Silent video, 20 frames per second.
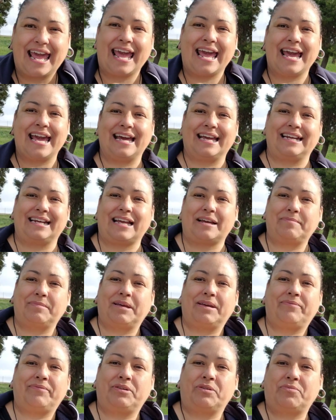And I'm
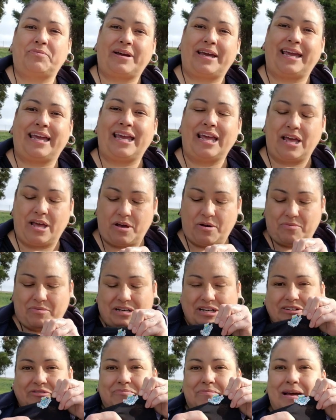giving away
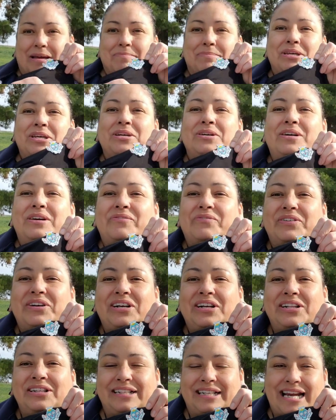one of my
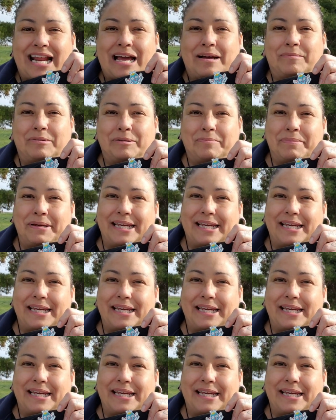beautiful enamel